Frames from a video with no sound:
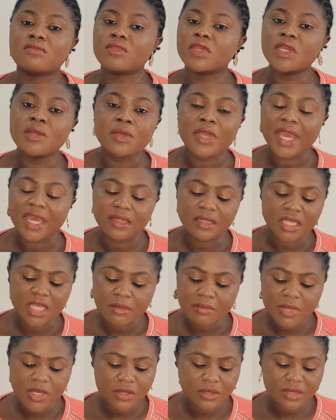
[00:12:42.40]
You can
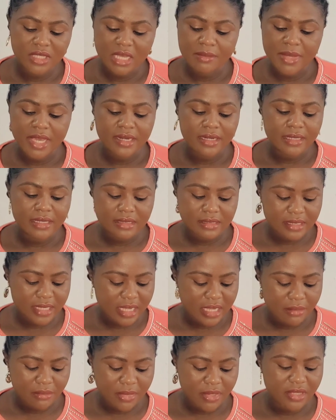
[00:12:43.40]
email them
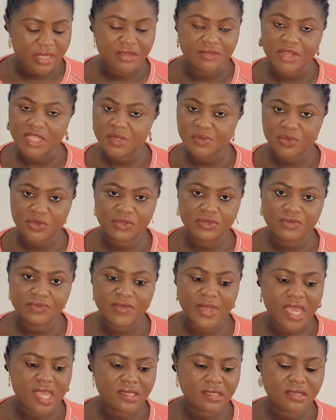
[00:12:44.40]
anytime, they respond
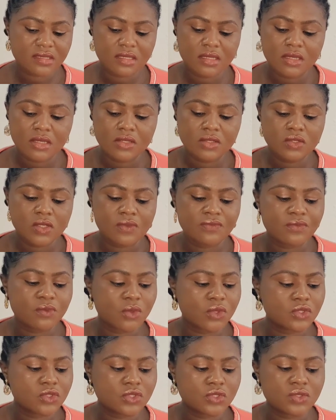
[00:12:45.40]
fast. So if
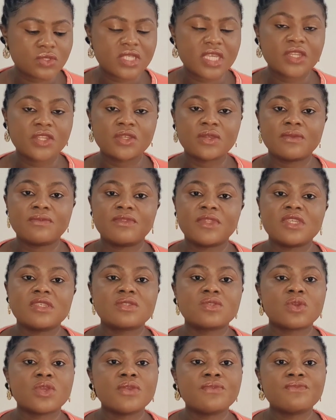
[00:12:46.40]
you want to use any of
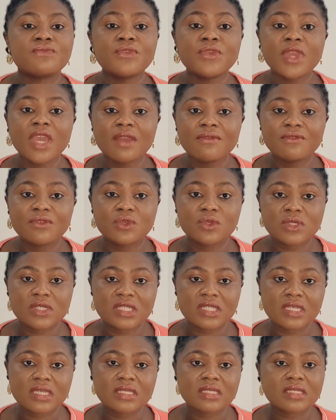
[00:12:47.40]
this, so if you have
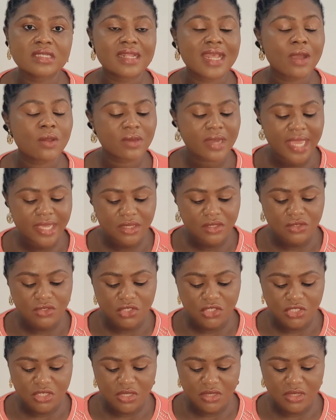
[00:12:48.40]
used this, I would like
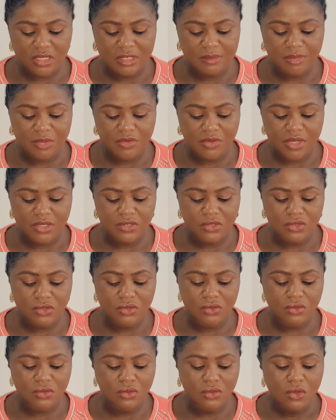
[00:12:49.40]
to share your experience
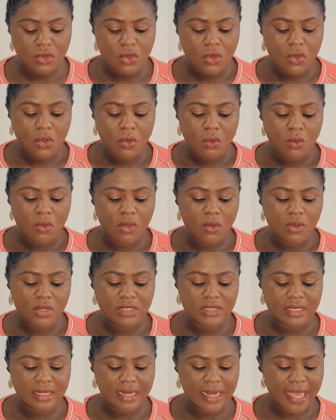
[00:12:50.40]
too. What
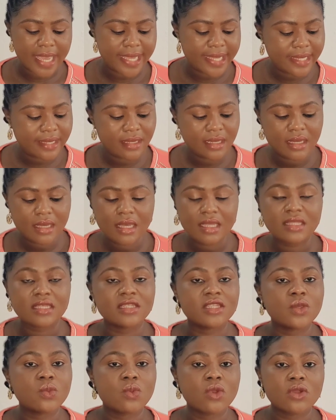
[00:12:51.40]
was it like?
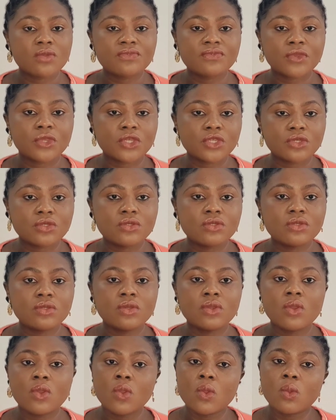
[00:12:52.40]
Did it work for
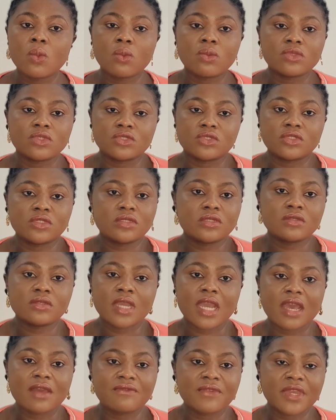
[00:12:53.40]
you? Do you
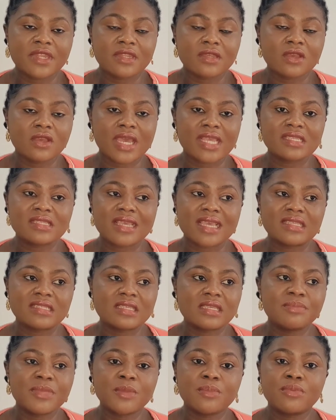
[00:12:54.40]
have any? Because I
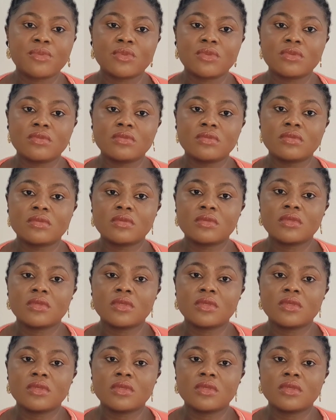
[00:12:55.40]
see people,